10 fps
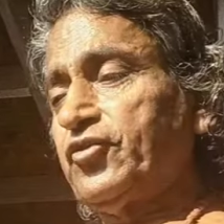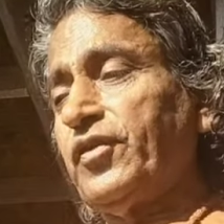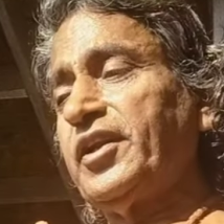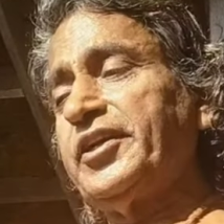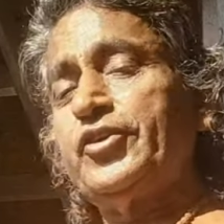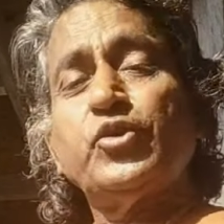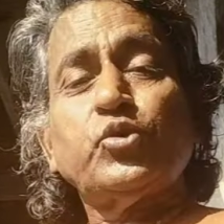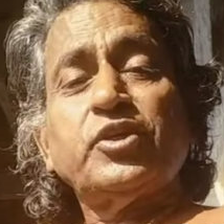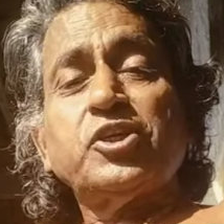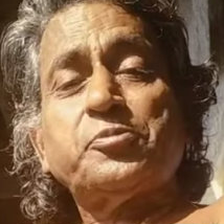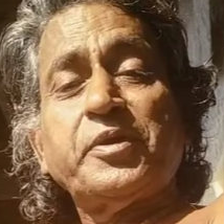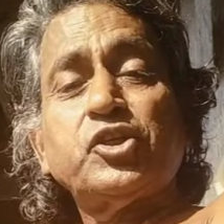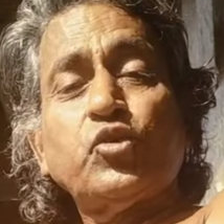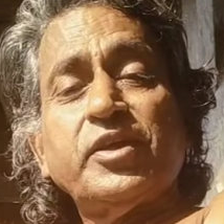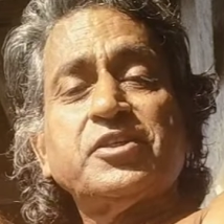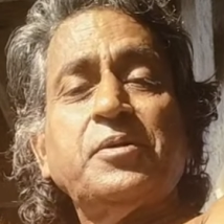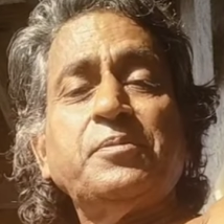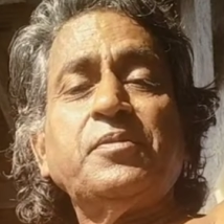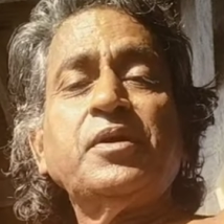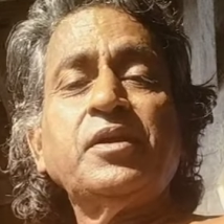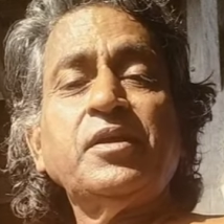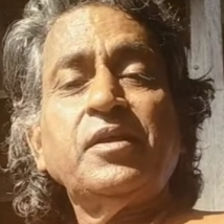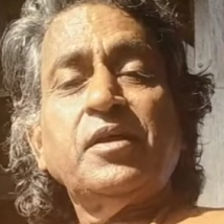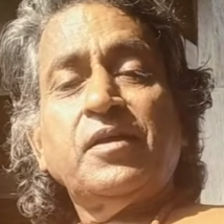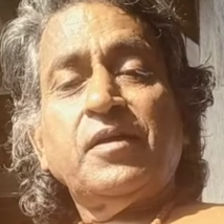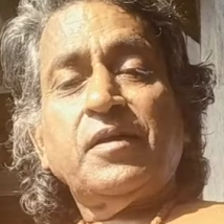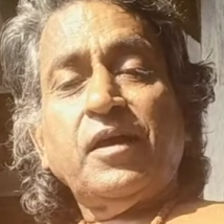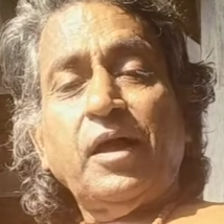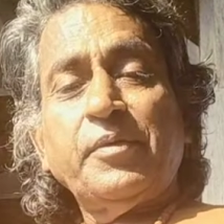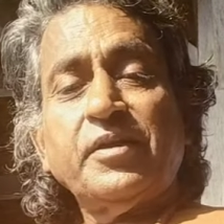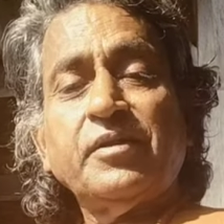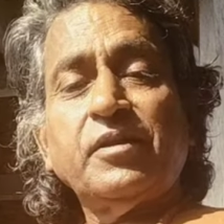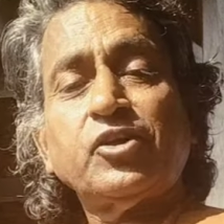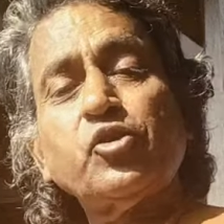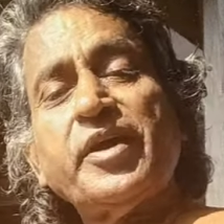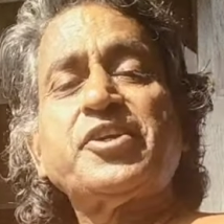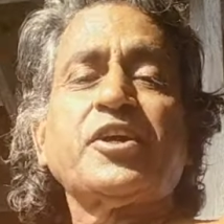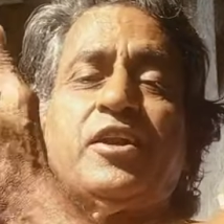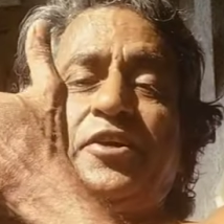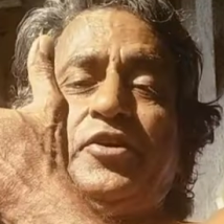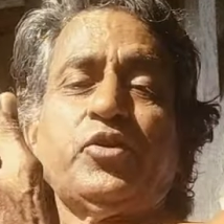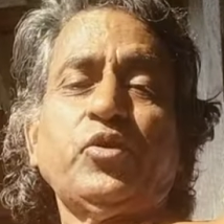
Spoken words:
will lead you to the spiritualism, automatically,